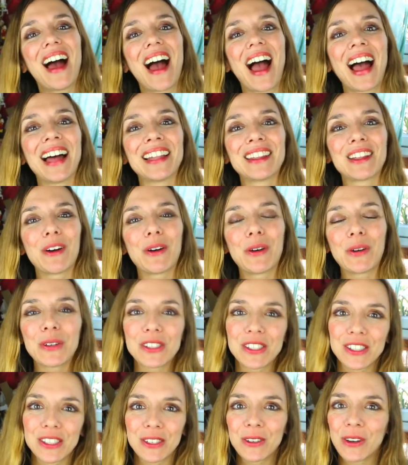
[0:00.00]
and
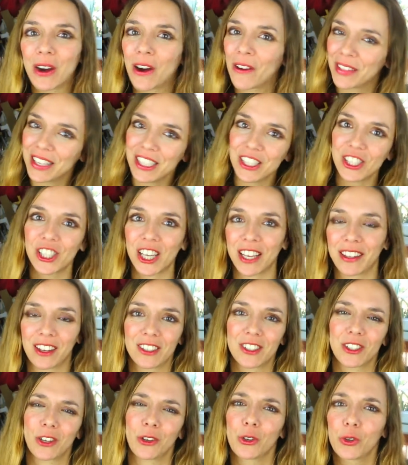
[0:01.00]
also on these
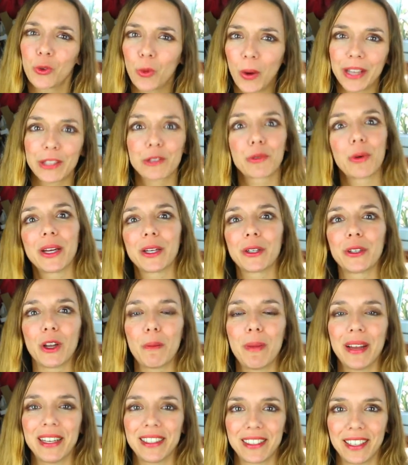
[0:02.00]
channels on a quite regular
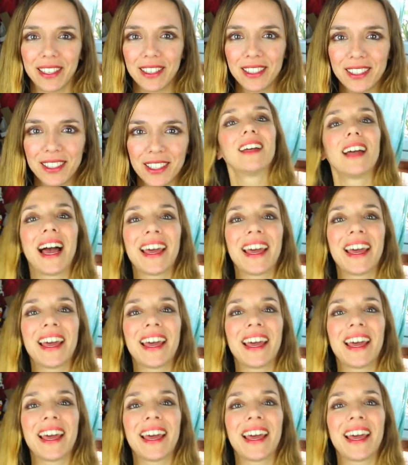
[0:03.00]
basis.